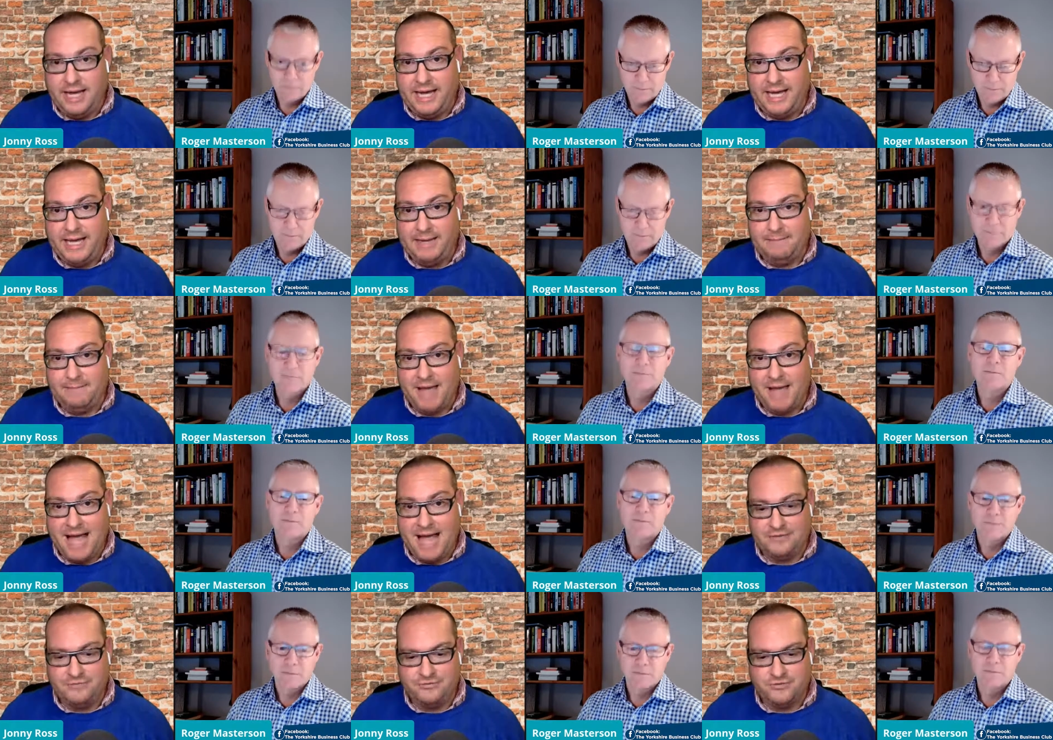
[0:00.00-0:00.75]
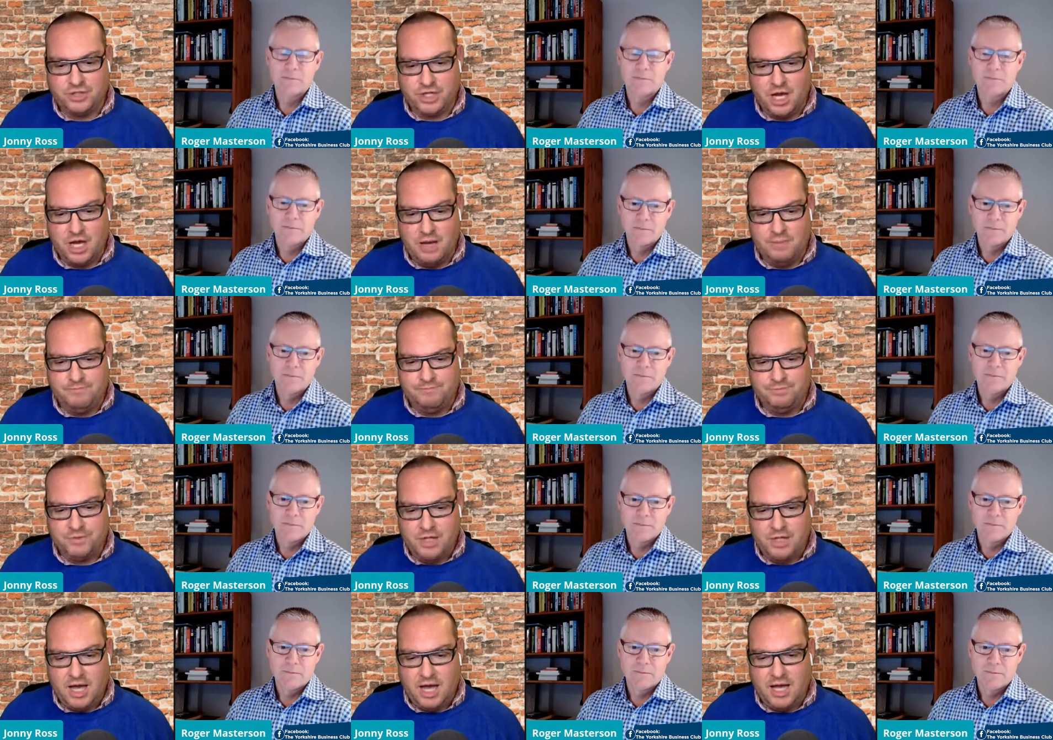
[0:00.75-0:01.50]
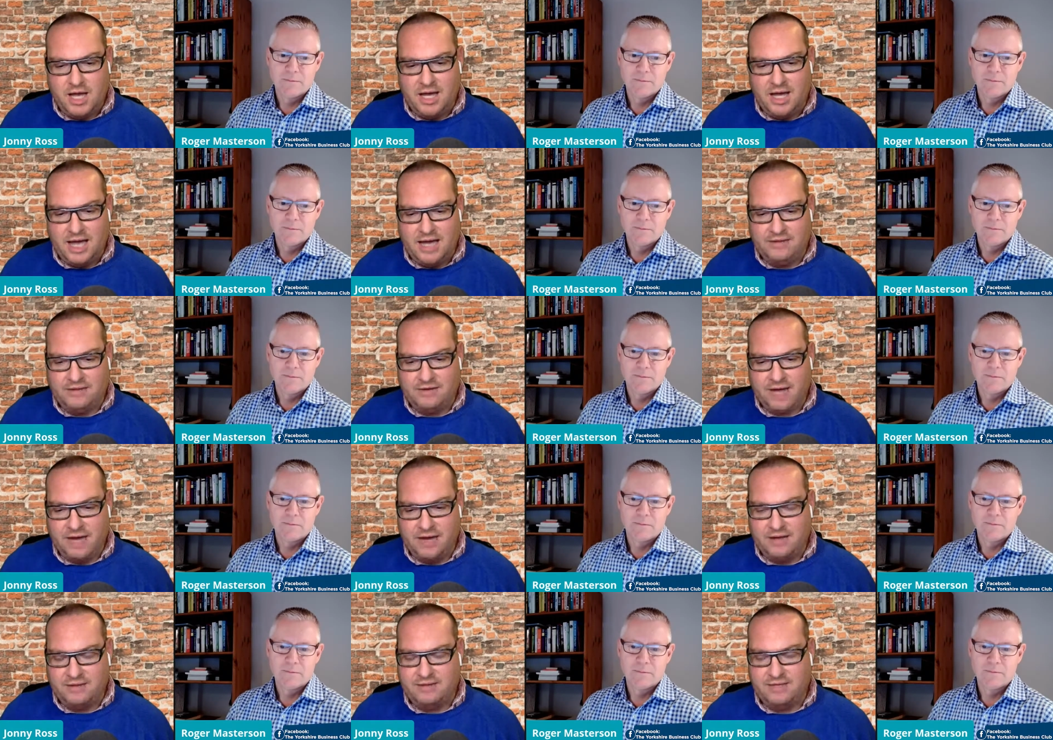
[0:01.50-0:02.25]
Speaker 1: um, and um, uh,
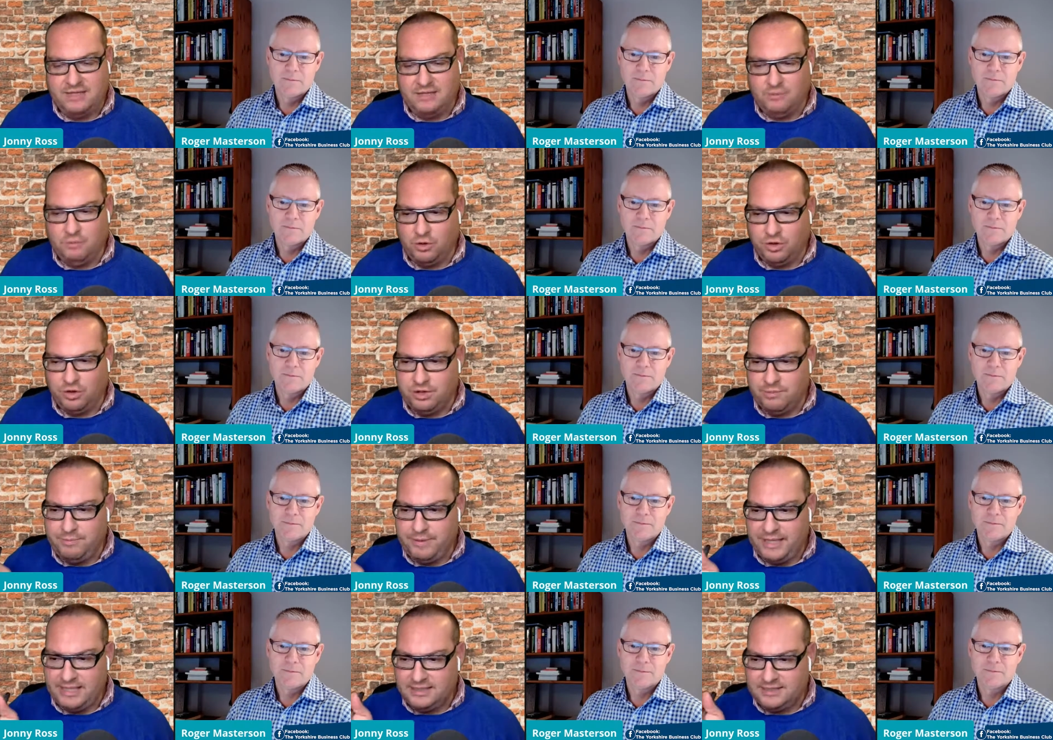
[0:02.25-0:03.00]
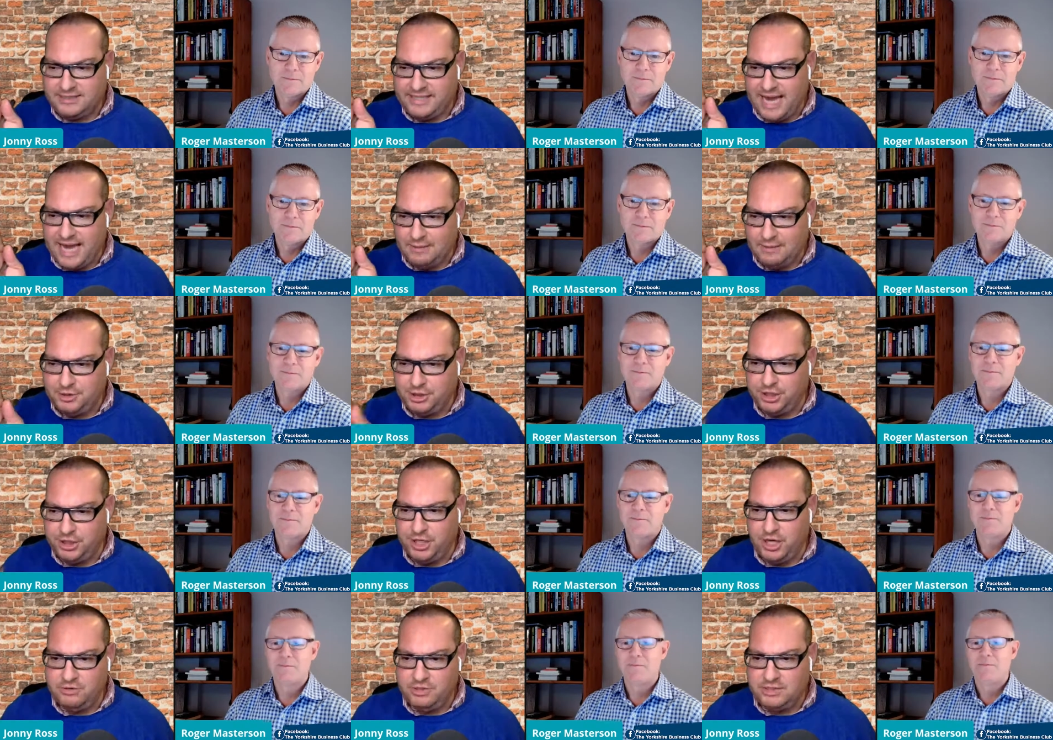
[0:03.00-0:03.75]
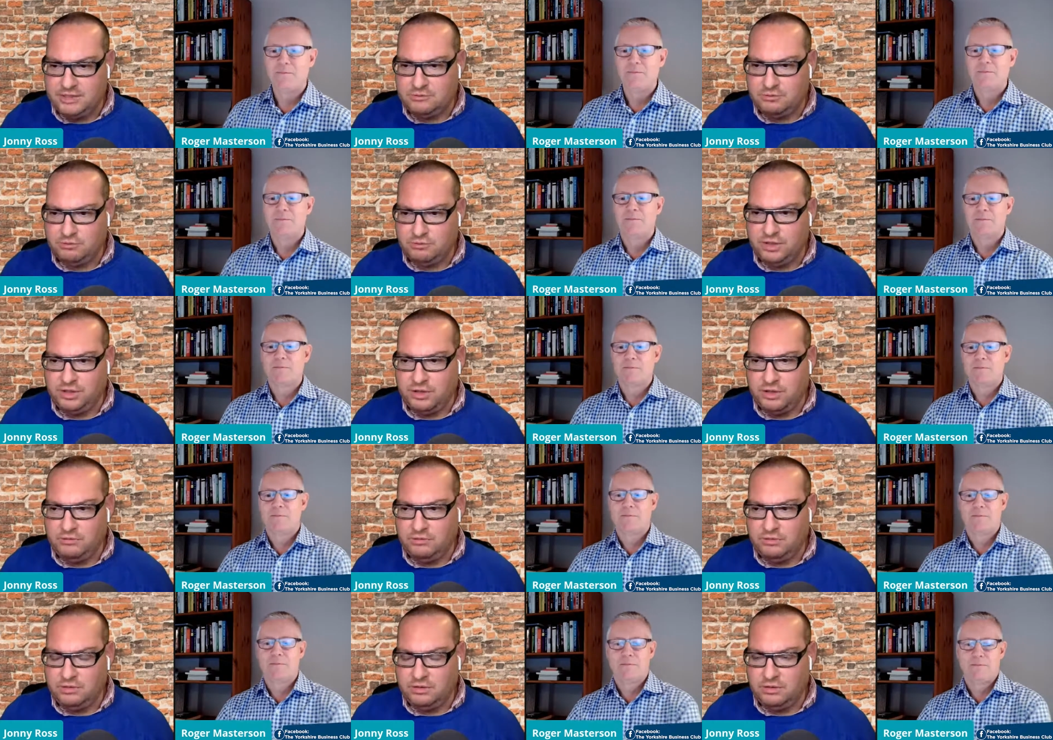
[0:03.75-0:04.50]
and and I think one of the biggest gaps you noticed, you
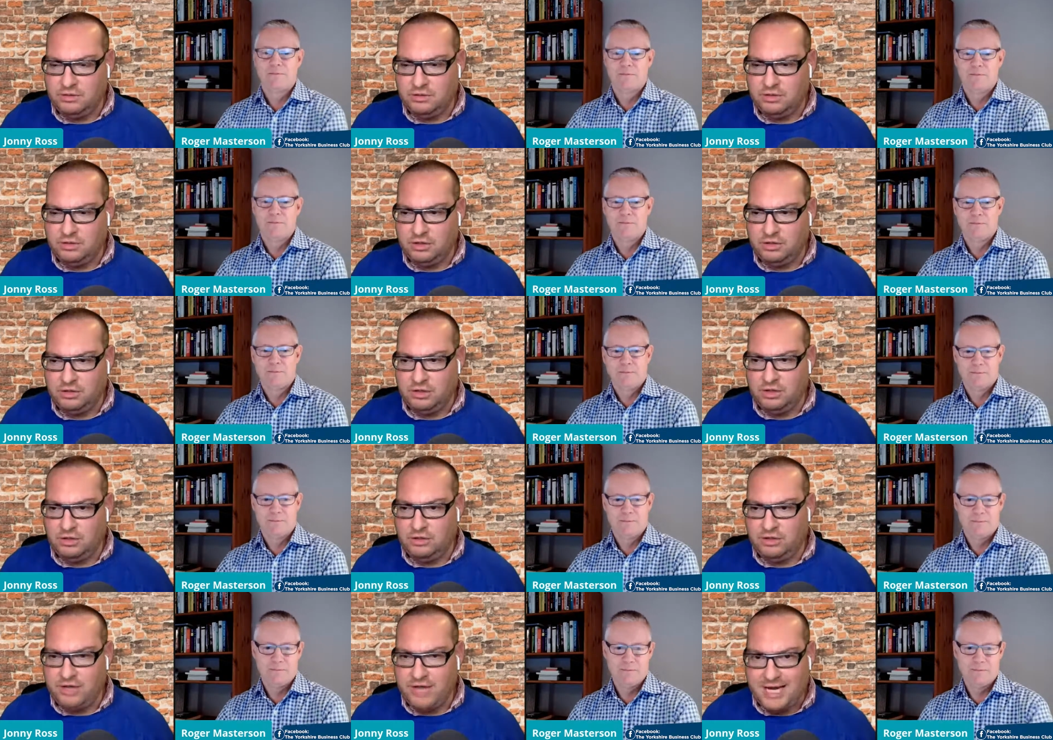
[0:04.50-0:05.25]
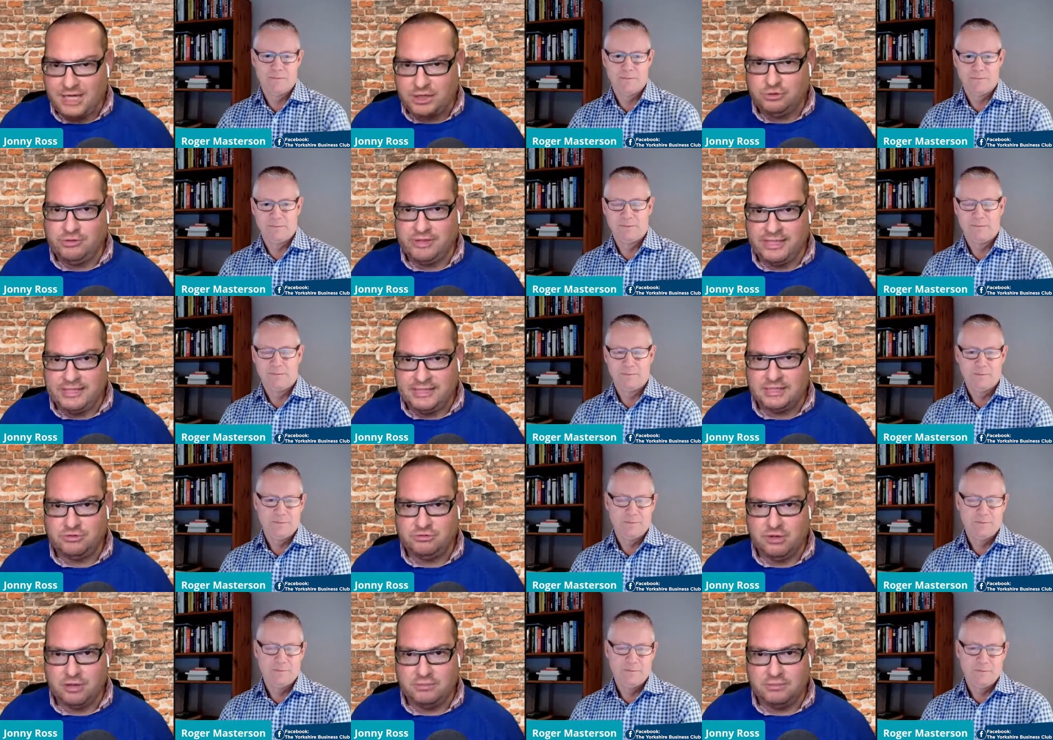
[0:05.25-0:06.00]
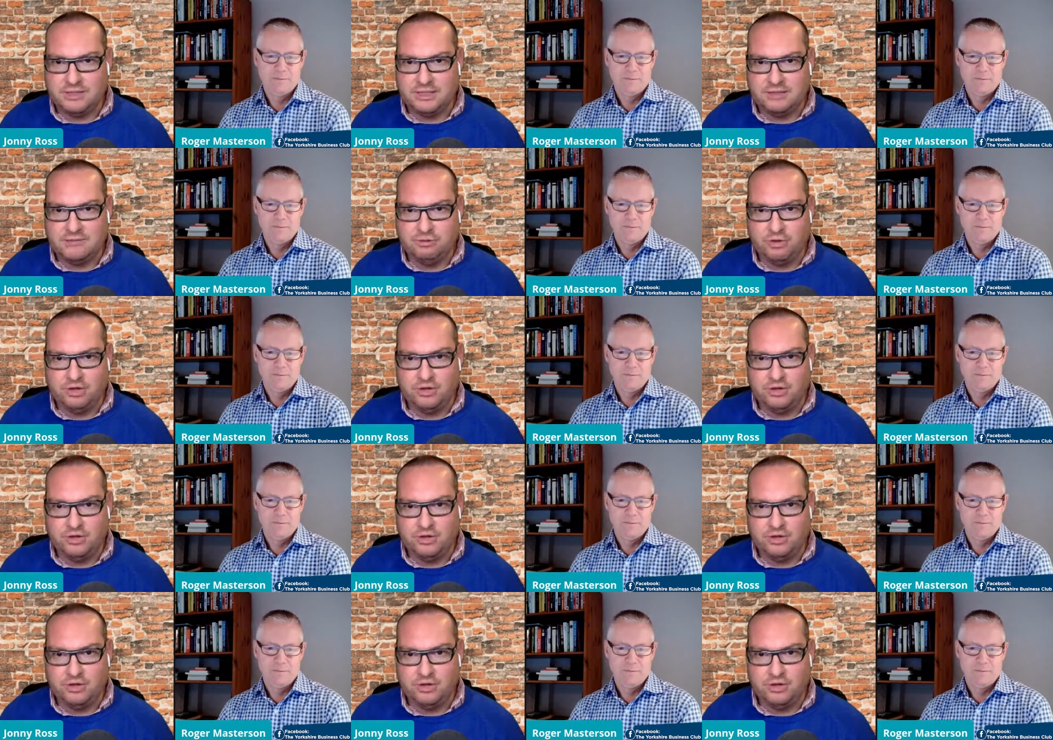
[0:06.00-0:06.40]
know, you, you're naturally disruptive.